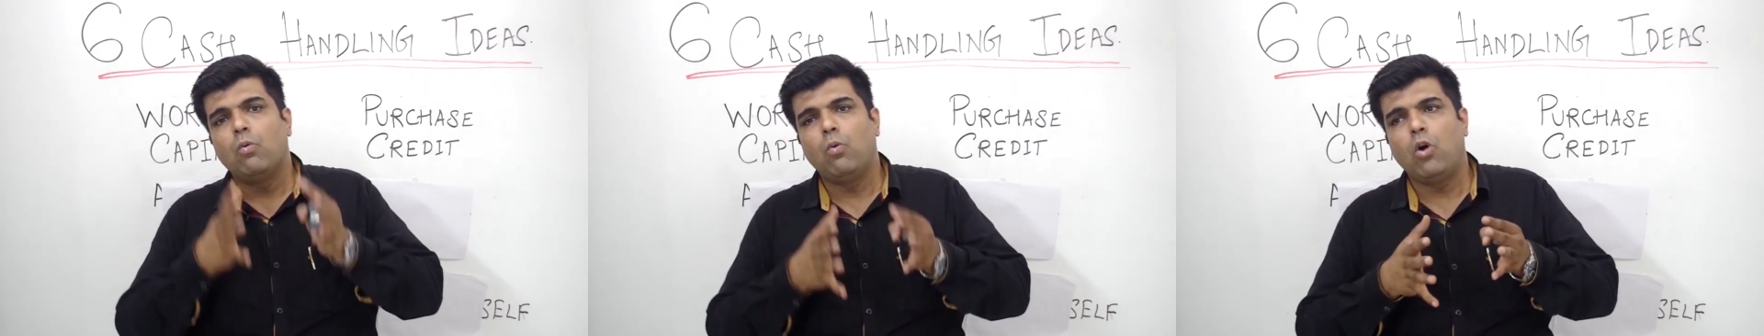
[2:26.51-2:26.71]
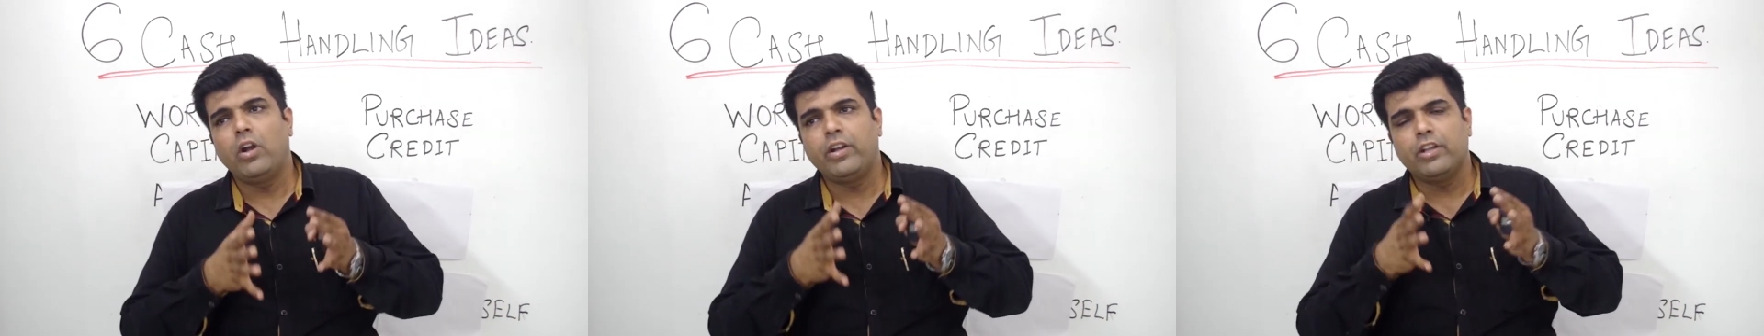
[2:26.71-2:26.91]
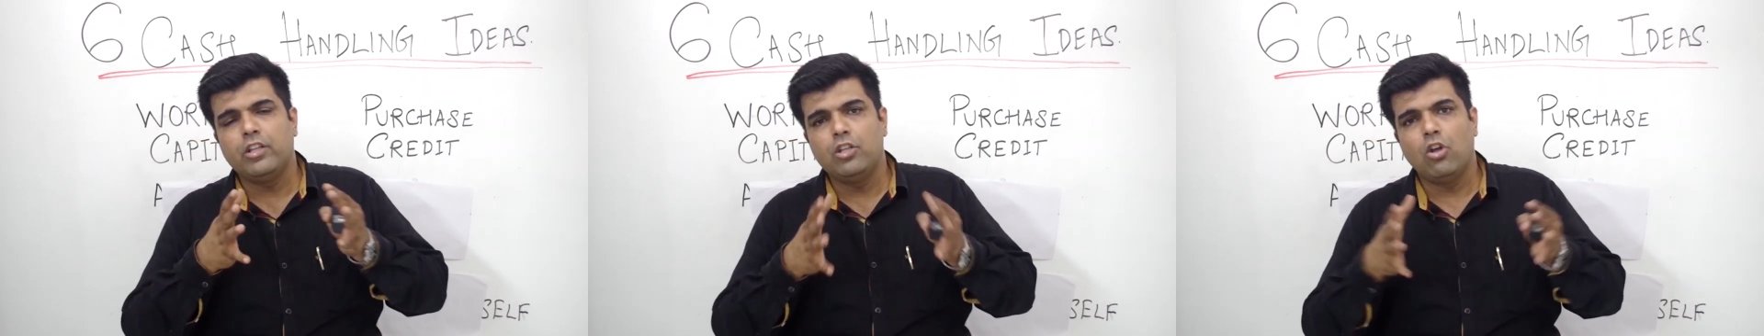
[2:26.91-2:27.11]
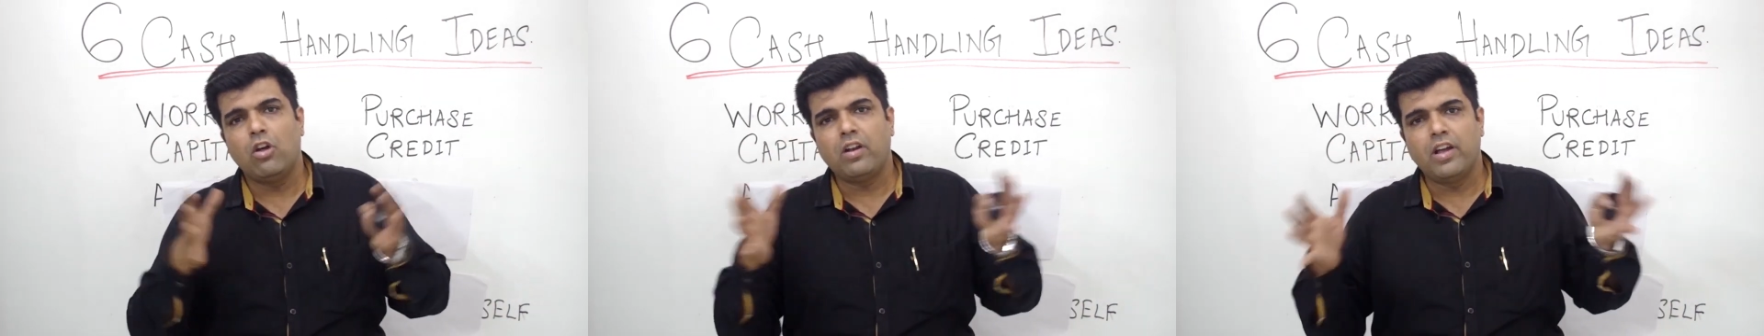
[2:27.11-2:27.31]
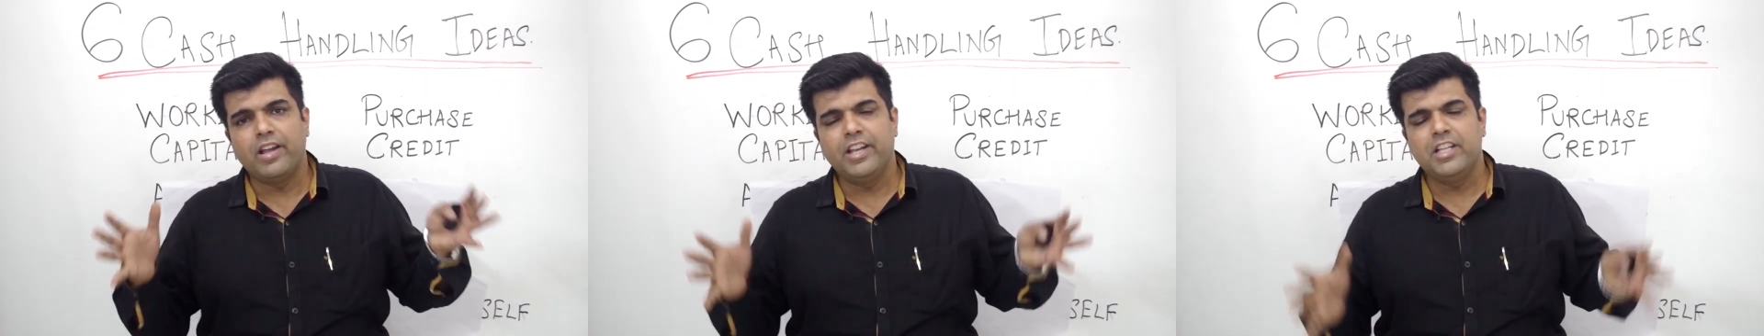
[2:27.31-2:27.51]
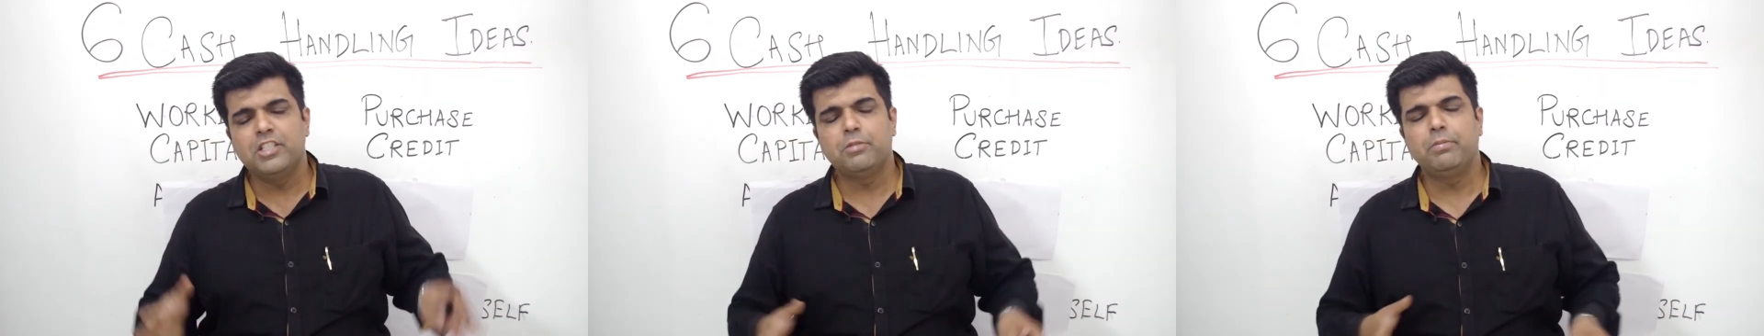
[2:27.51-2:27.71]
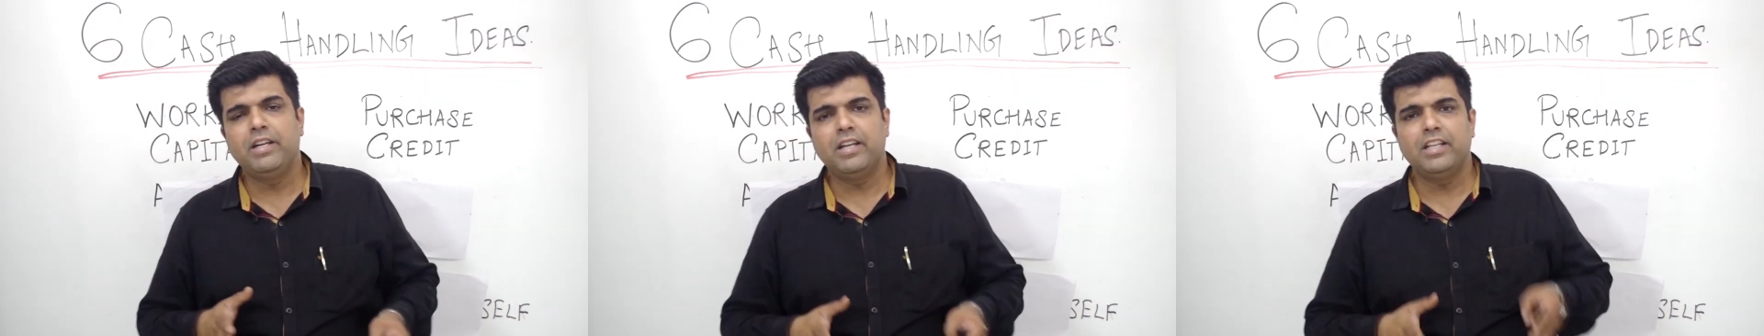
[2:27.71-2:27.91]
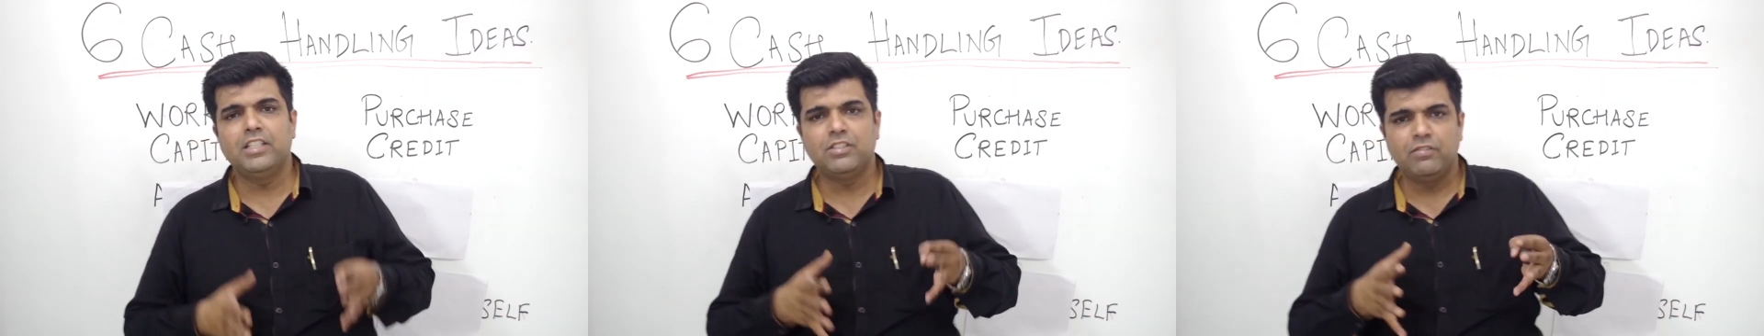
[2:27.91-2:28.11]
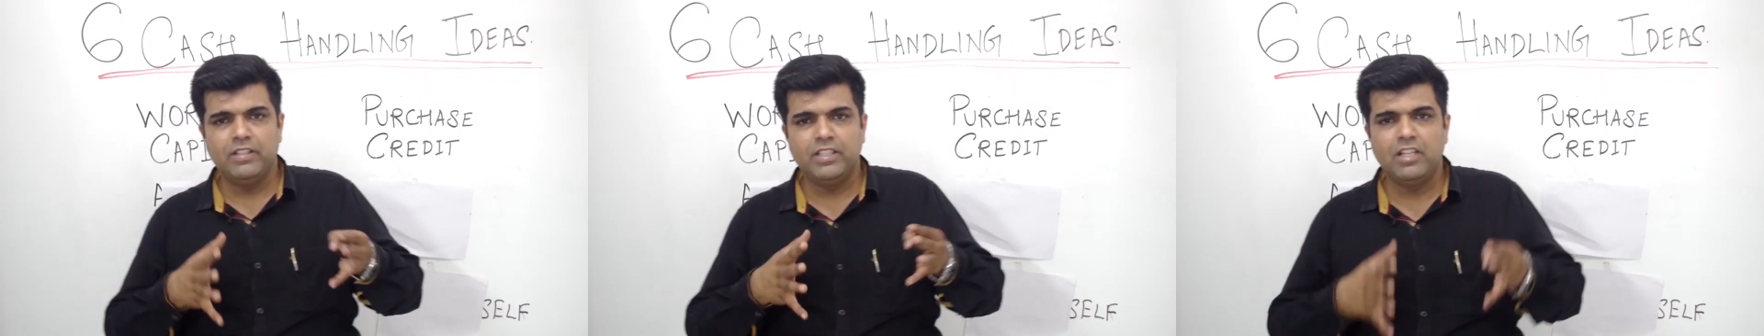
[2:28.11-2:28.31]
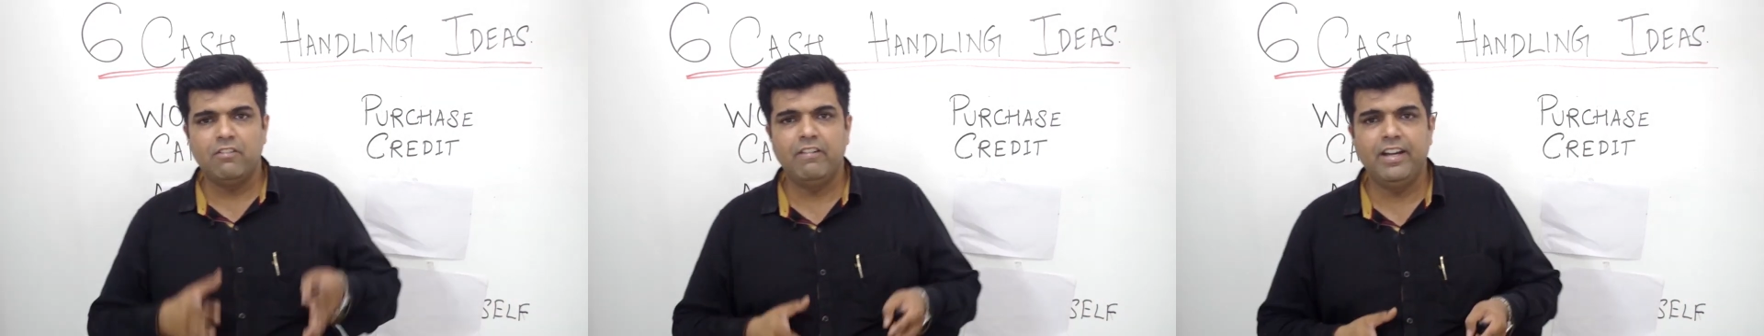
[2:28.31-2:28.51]
what your arrangement is
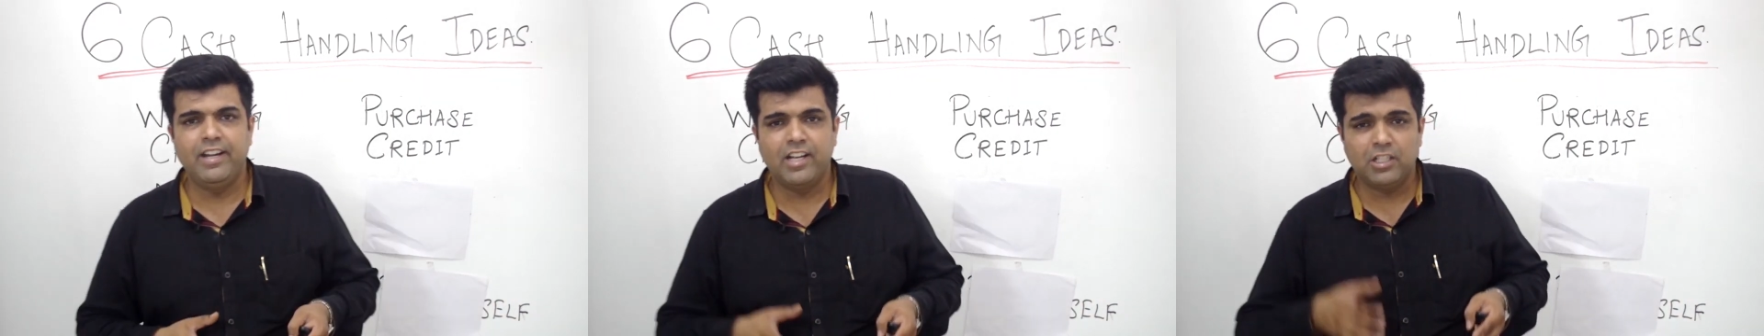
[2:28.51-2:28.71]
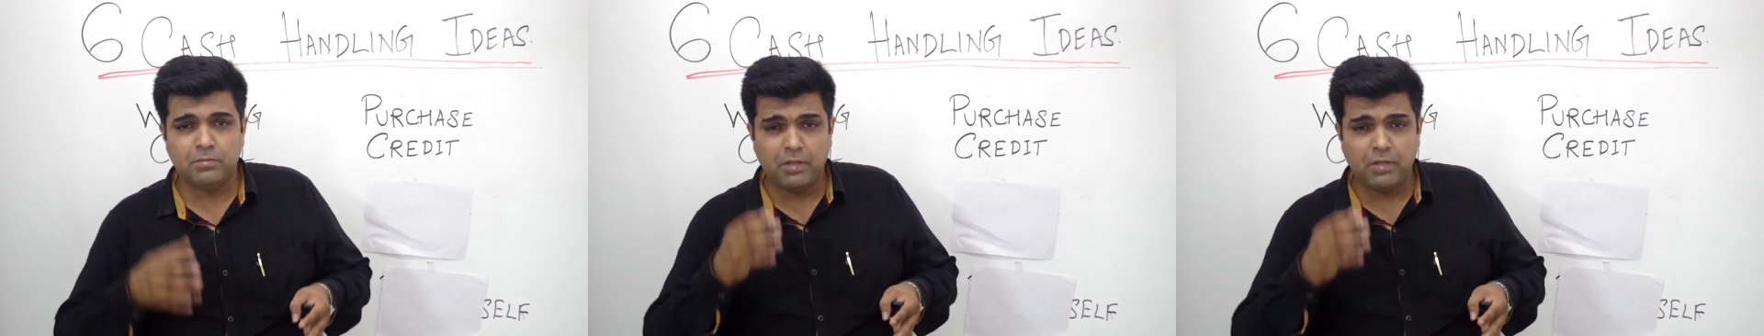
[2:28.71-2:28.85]
with the vendors.